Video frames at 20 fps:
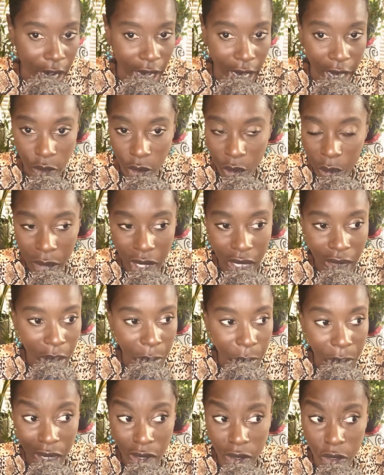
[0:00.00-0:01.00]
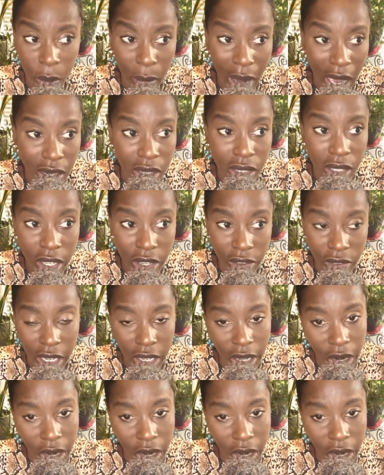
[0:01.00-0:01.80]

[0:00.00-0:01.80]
And I don't mean like being a humanitarian.